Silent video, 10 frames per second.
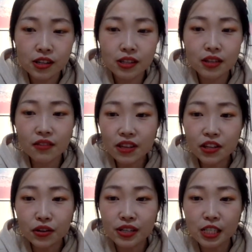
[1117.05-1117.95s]
So even
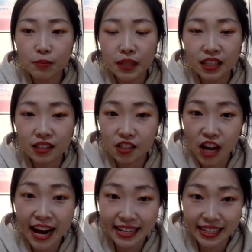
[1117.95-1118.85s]
you're speaking
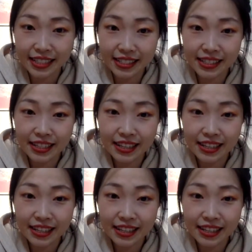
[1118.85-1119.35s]
Chinese,